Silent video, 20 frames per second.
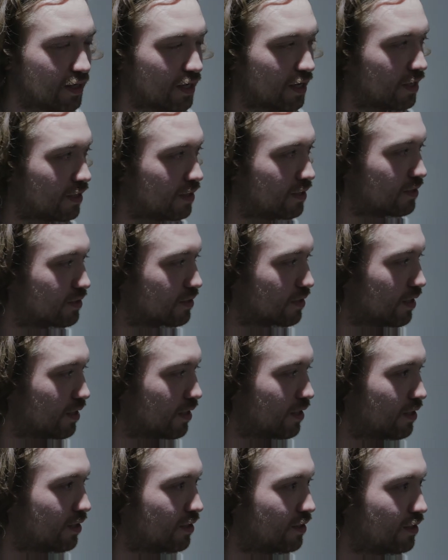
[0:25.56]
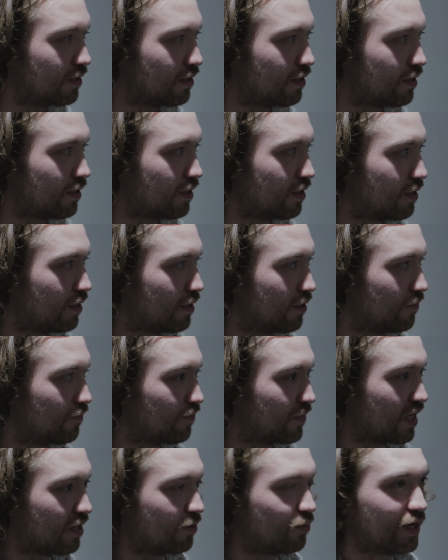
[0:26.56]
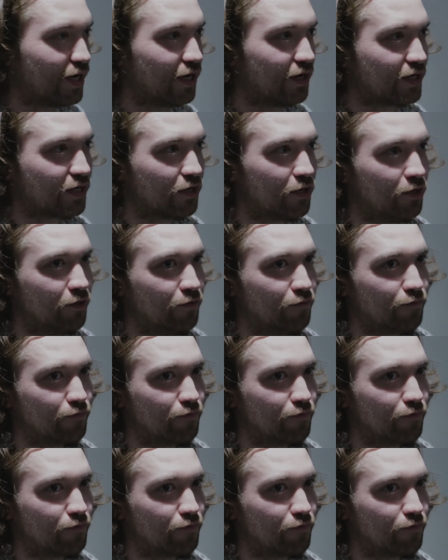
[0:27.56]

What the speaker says: And in a way, I kind